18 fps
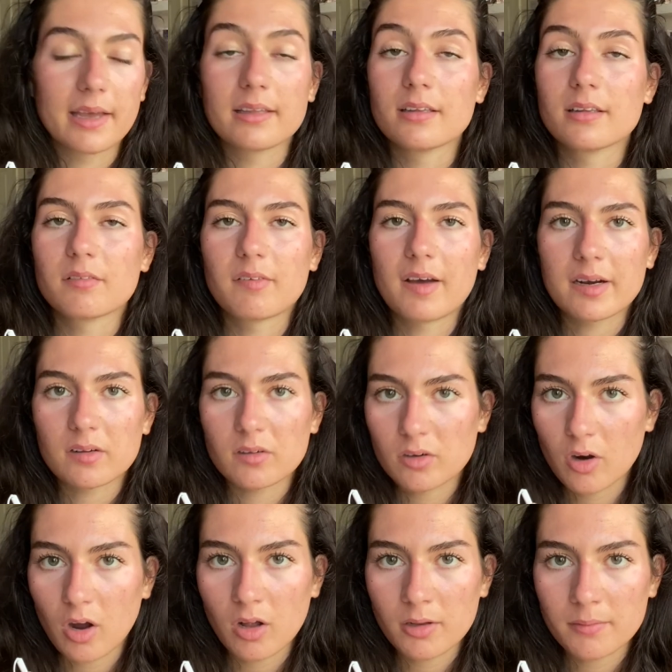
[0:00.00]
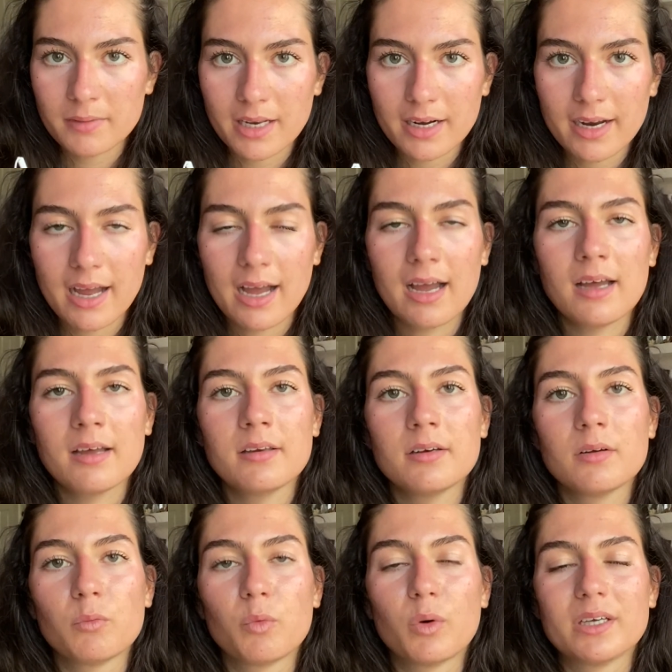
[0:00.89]
then the final column that I
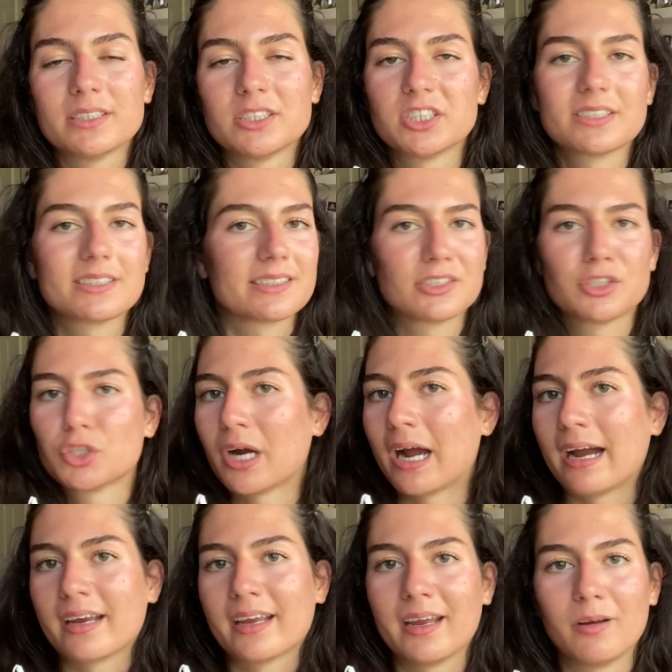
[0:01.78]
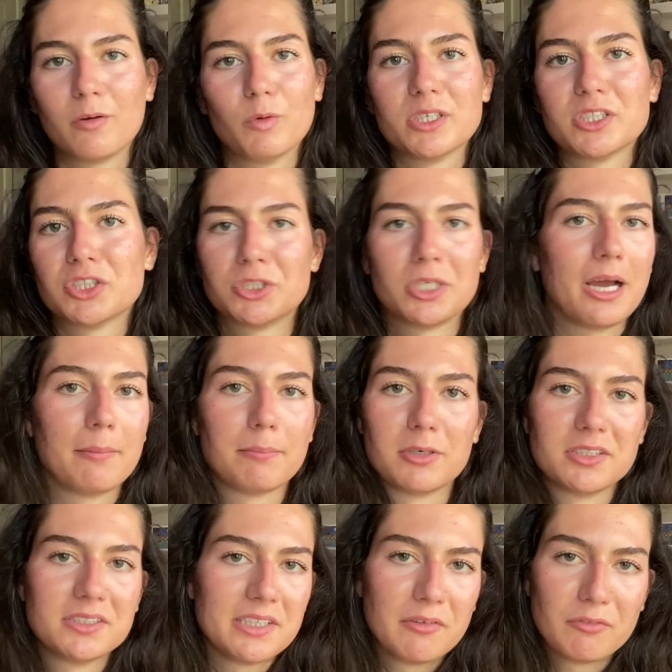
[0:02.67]
had was just tracking which
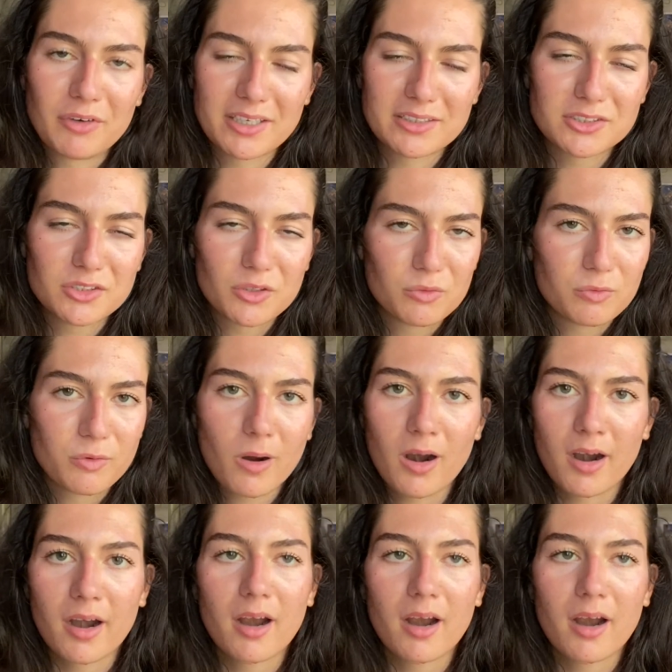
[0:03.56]
chapters I read so far.